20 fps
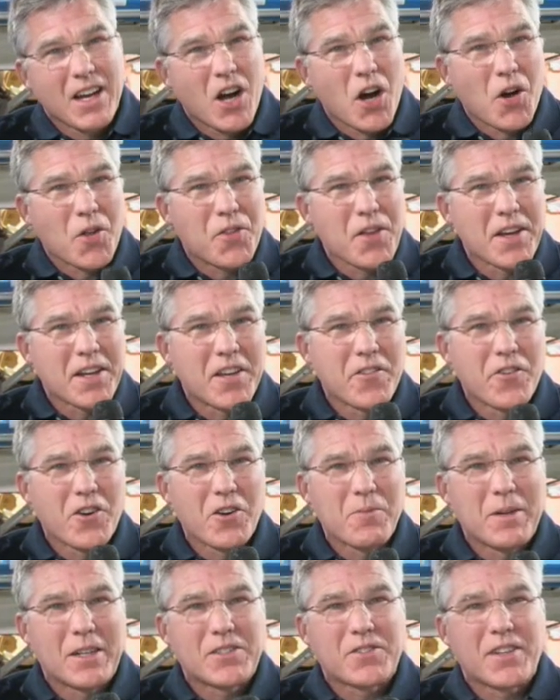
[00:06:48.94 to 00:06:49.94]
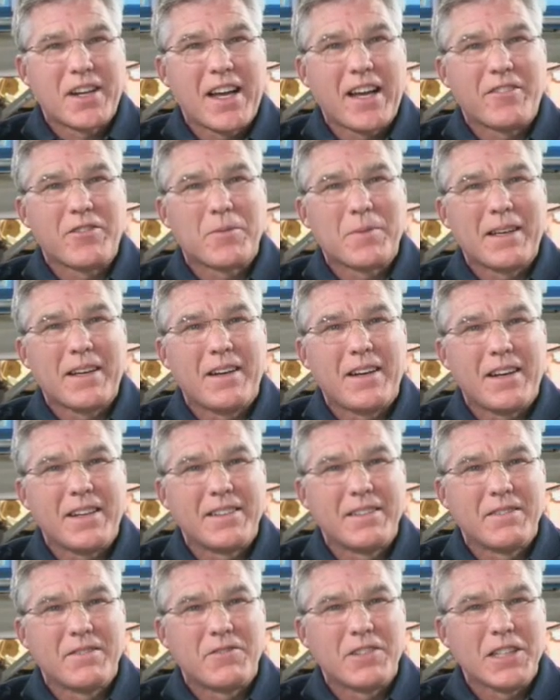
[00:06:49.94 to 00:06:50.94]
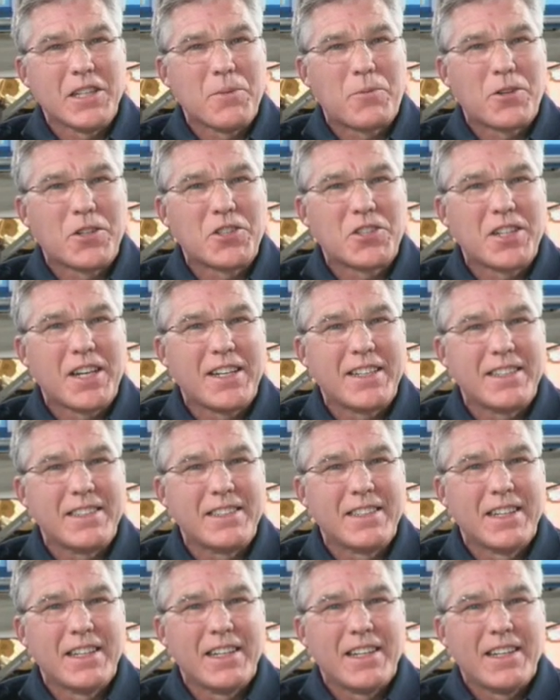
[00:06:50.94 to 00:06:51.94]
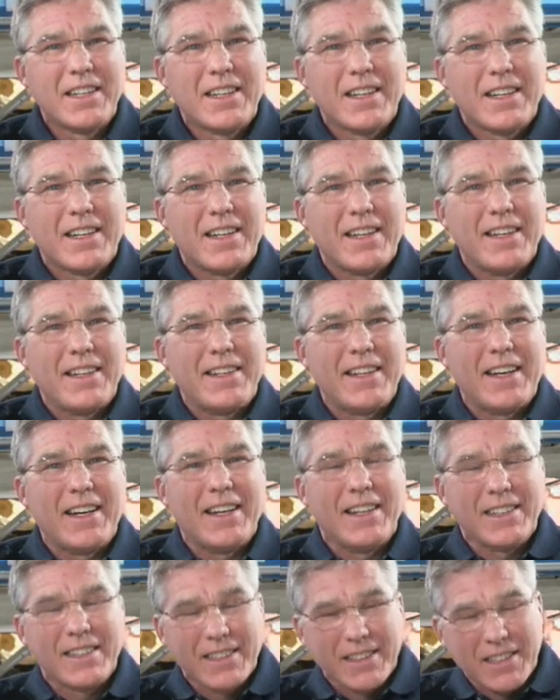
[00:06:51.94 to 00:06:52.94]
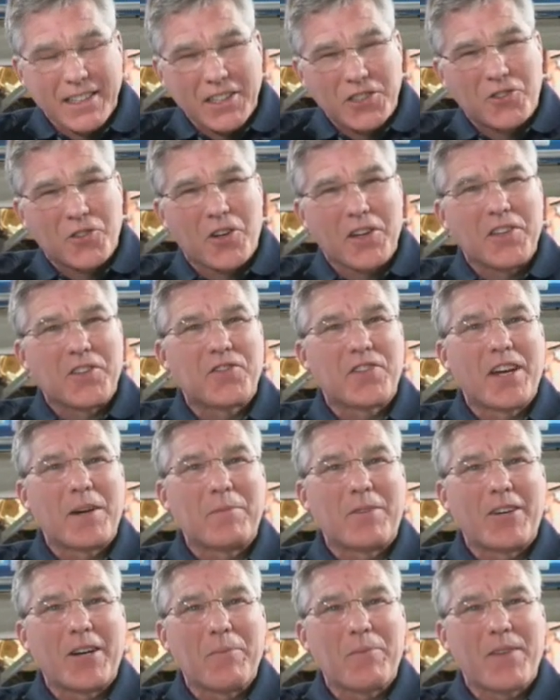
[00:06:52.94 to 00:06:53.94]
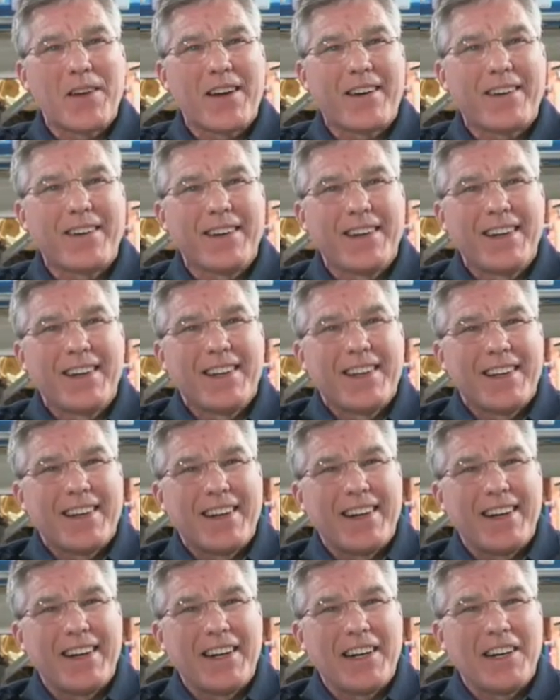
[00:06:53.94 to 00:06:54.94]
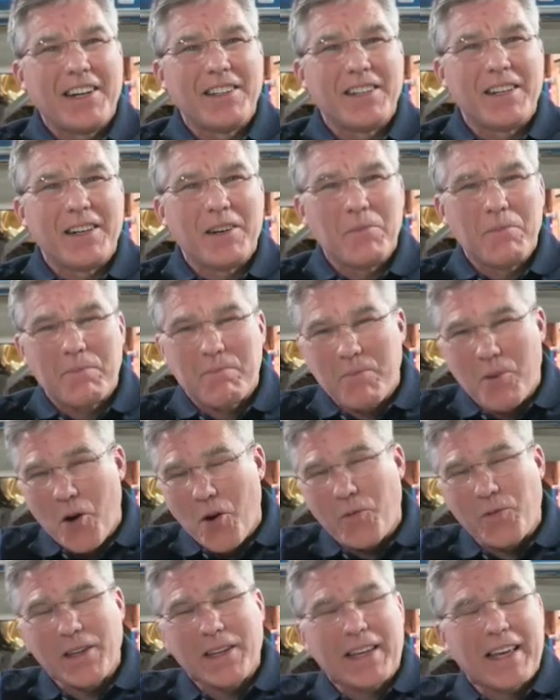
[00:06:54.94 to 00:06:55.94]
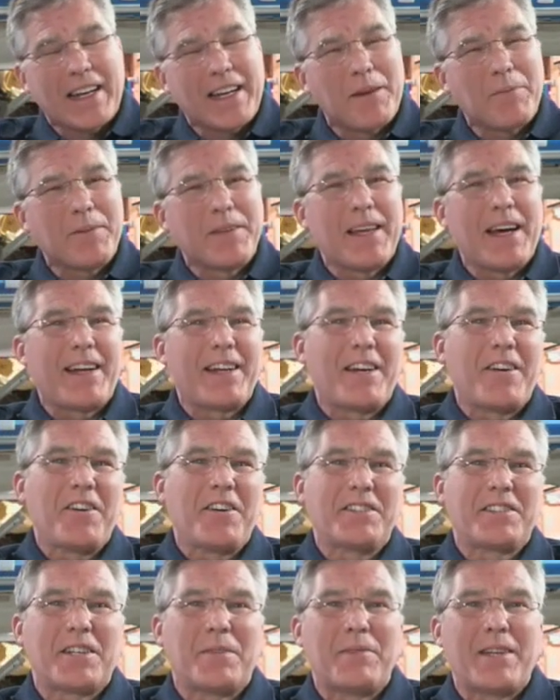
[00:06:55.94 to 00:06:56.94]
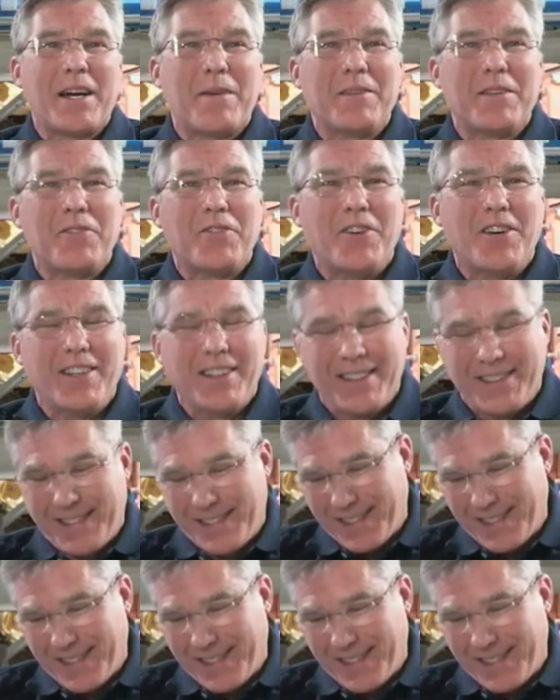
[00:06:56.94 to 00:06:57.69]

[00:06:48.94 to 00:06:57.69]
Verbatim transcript: Well, oh, thank you very much for having me on. Really appreciate it. And uh, enjoy the summer up there. Uh, I'll hopefully get up in that area sometime in the fall.